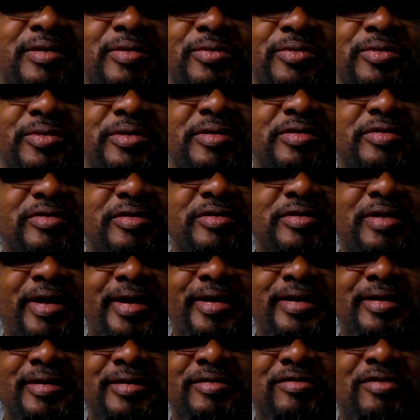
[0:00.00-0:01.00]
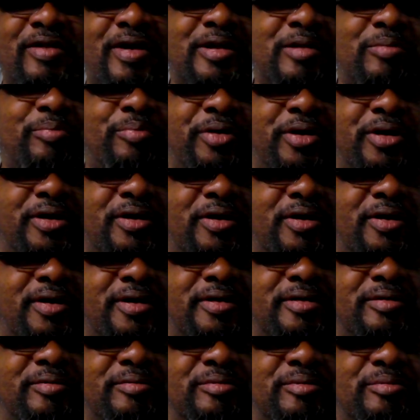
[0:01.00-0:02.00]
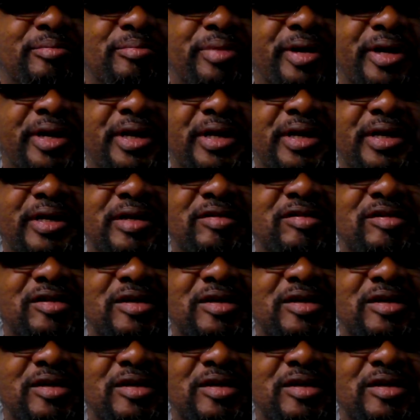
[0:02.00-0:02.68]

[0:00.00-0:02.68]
to like try to pick on Benny and T,